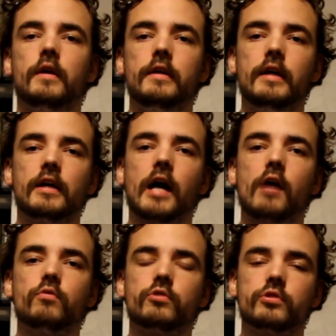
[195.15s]
He
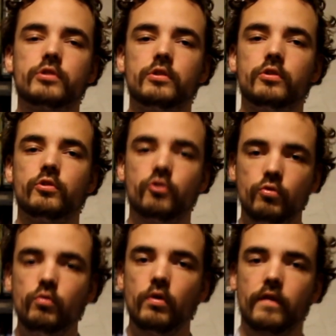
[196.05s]
encountered
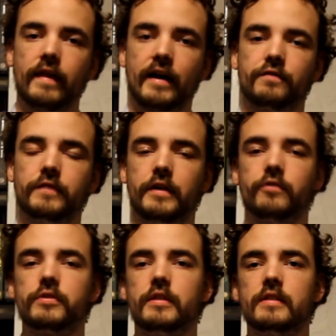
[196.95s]
2 dad
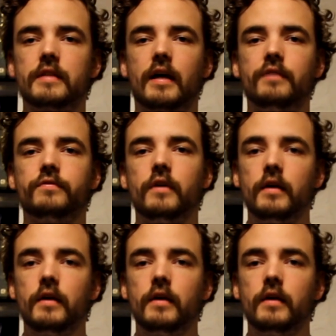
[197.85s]
figures in his life,